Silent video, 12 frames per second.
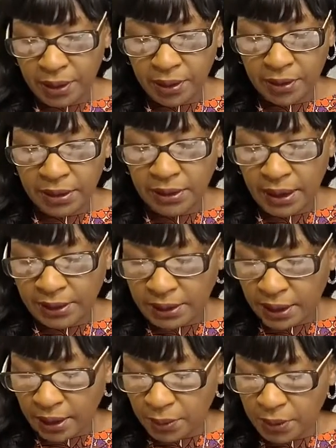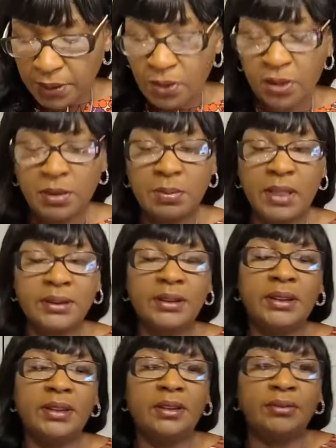because yesterday we talked about
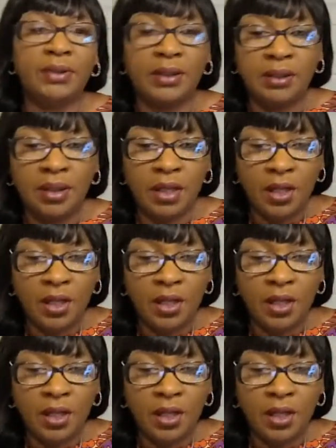C3,